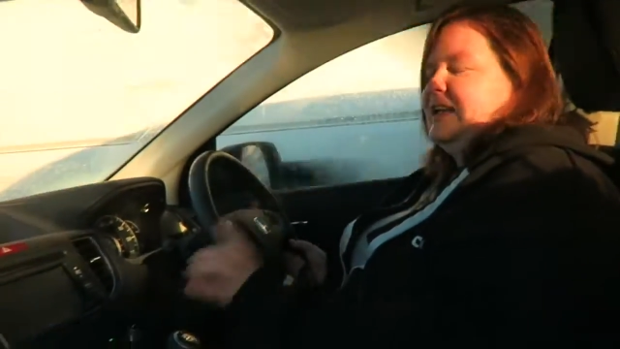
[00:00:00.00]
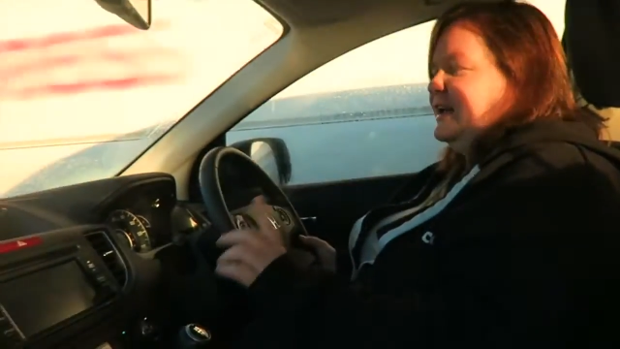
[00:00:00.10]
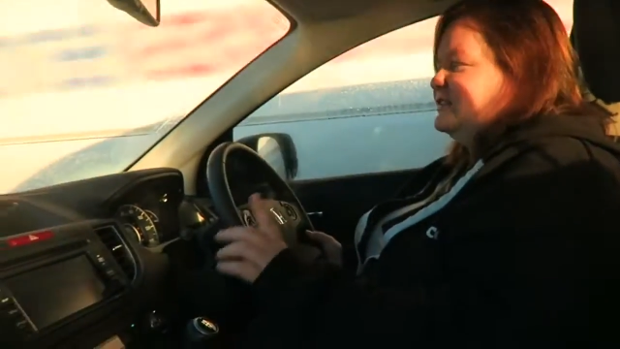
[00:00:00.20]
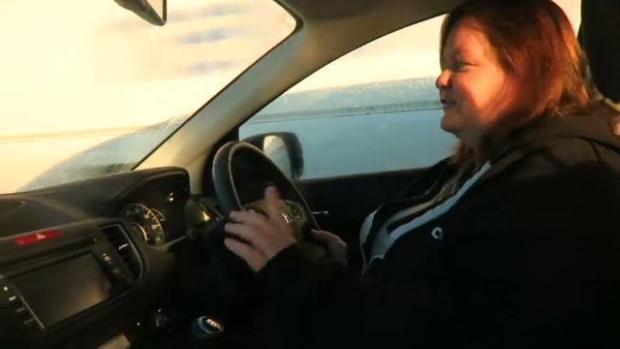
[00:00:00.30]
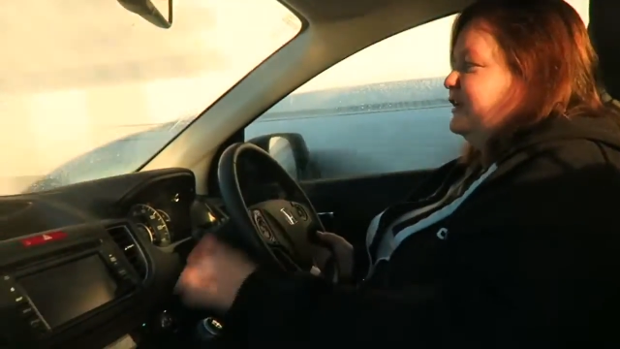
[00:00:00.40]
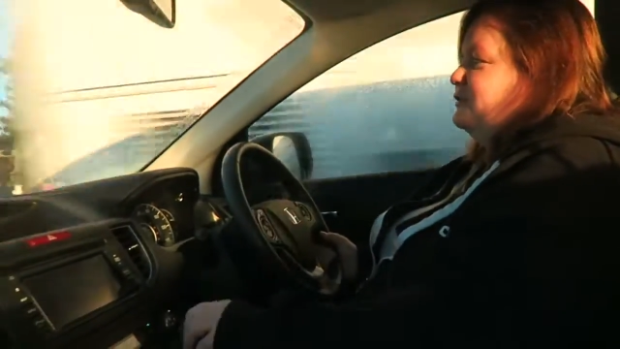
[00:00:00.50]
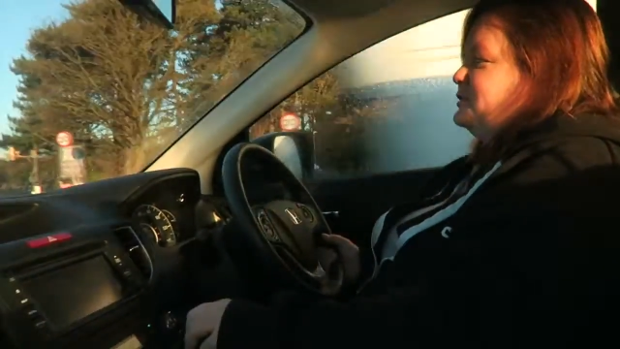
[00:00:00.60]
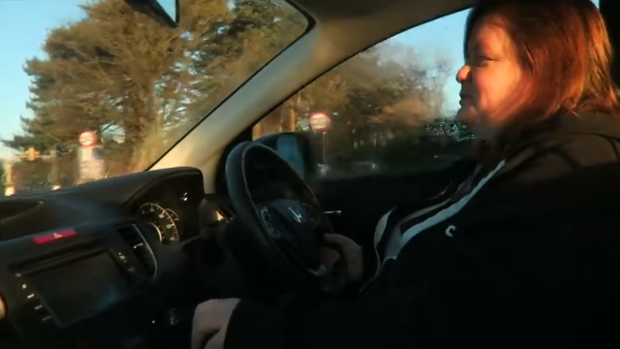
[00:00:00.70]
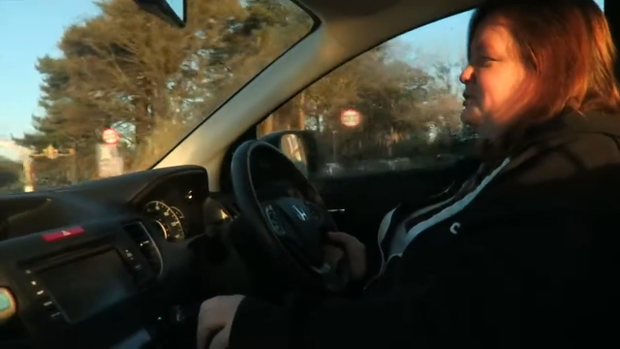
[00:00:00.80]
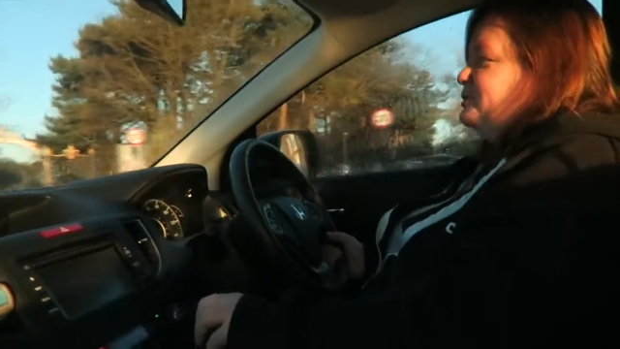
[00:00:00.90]
cats v
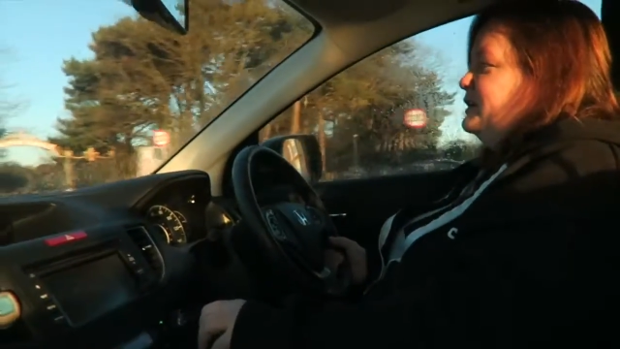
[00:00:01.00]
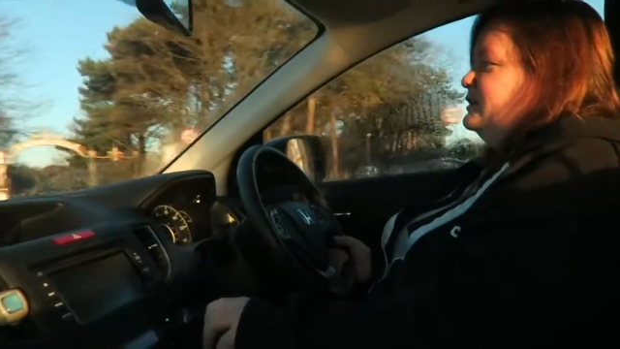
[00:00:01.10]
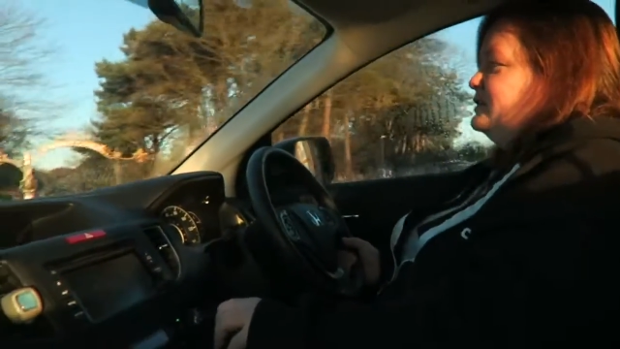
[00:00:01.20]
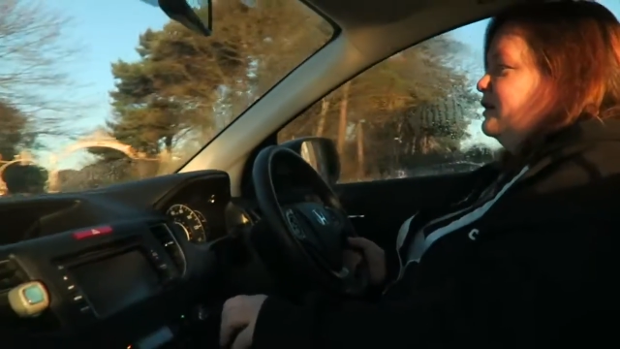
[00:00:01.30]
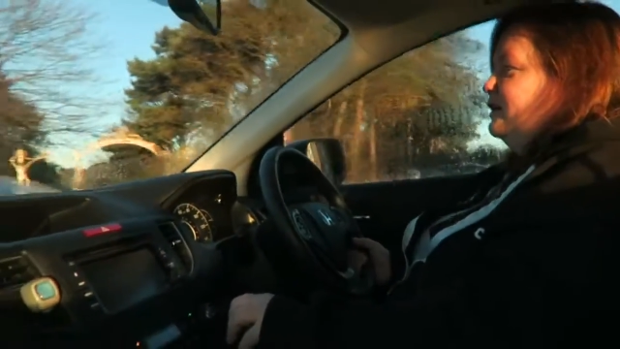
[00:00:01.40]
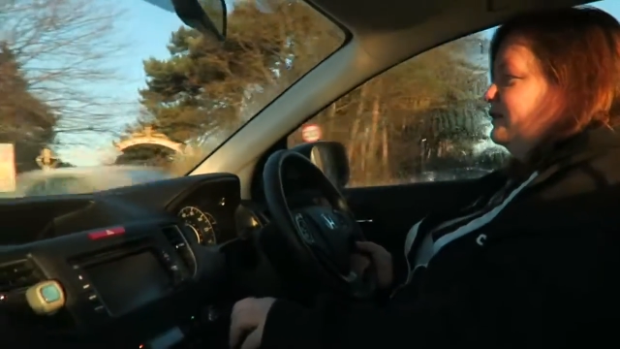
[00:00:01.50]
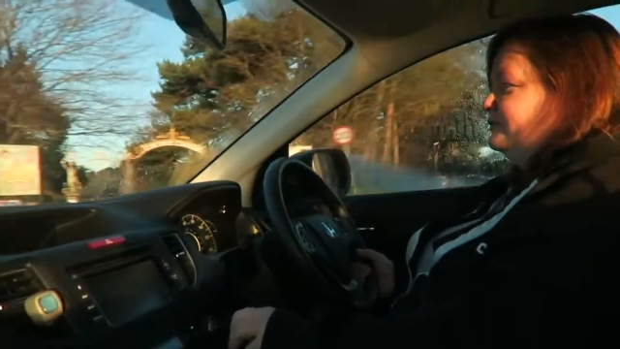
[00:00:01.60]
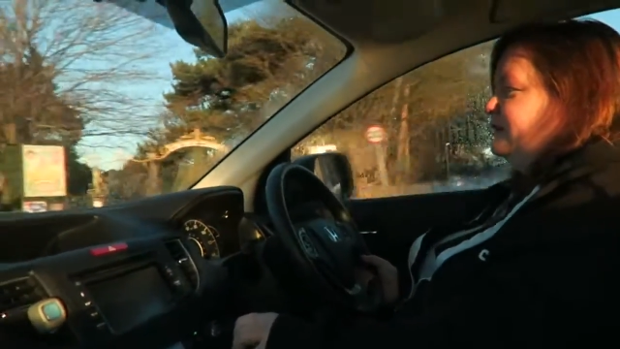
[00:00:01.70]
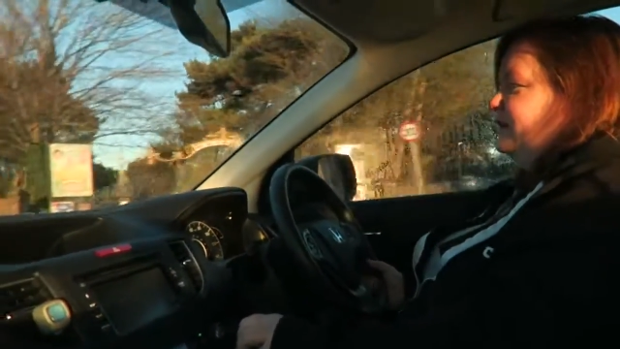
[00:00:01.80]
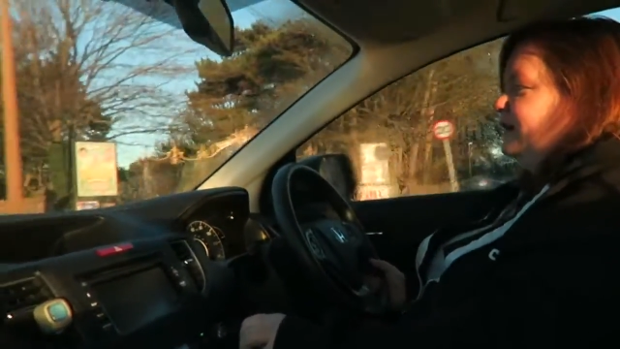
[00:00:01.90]
Christmas trees are
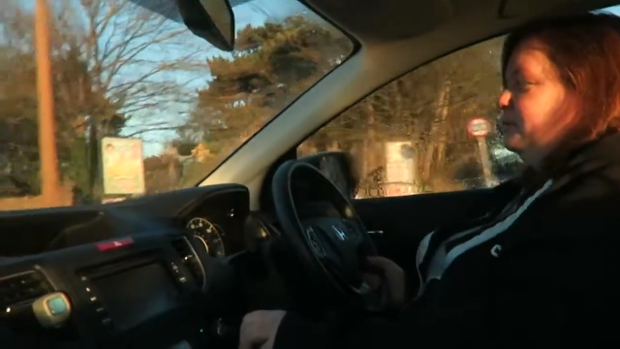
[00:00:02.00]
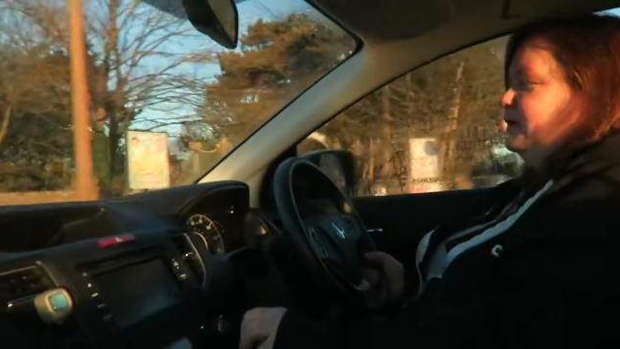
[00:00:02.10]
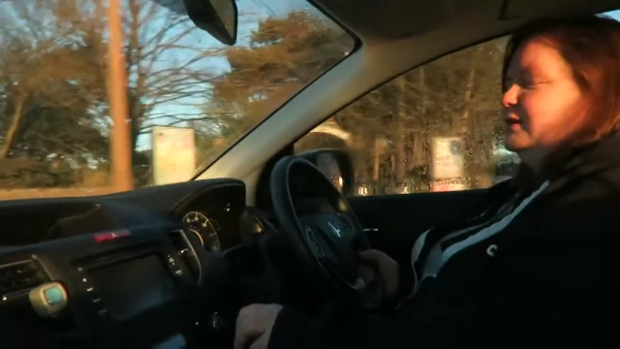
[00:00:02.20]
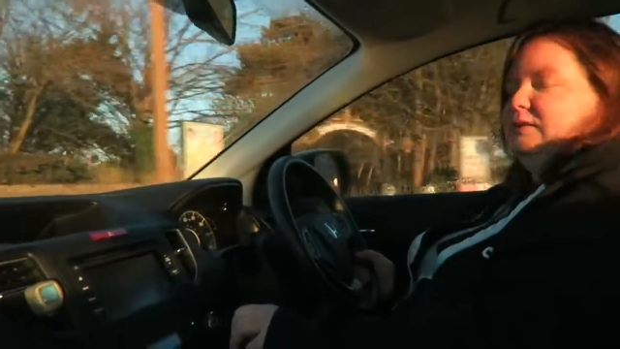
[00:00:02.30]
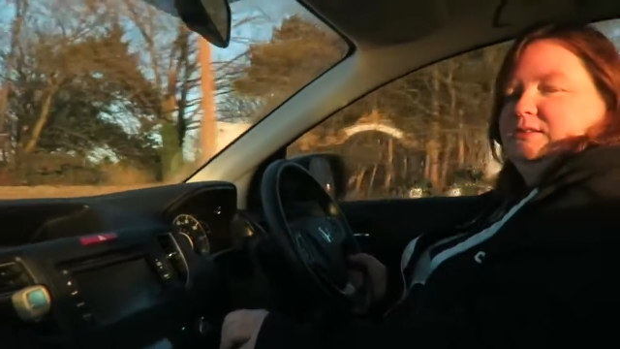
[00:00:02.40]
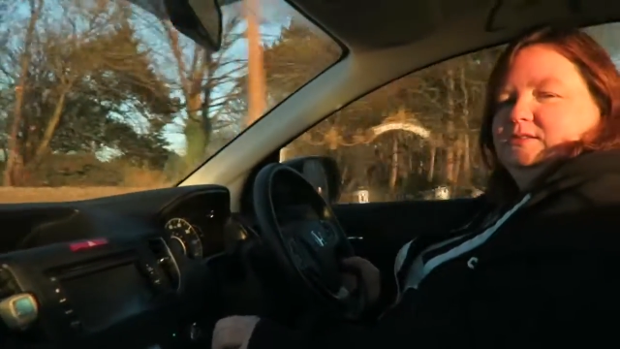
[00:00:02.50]
fairly epic.